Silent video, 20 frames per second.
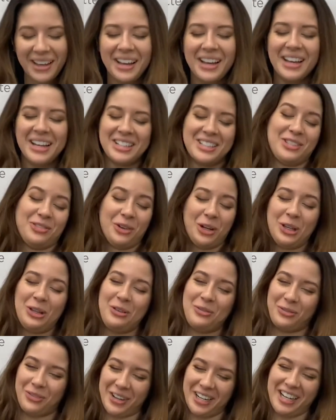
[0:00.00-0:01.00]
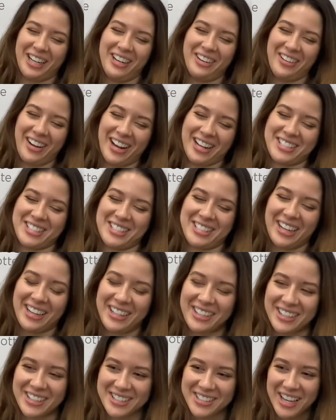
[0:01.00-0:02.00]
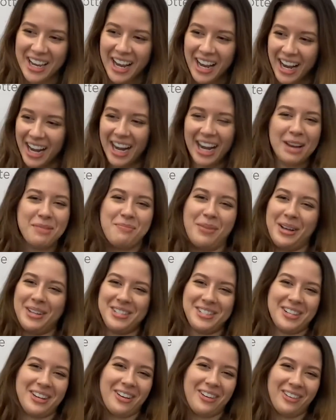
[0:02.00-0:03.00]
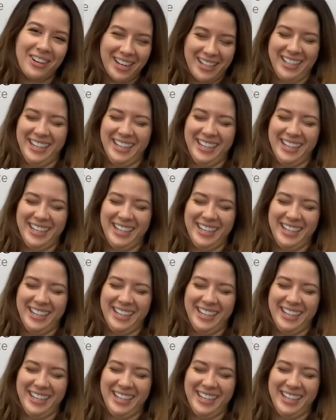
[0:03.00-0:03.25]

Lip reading: It's really funny you asked that because I passed out.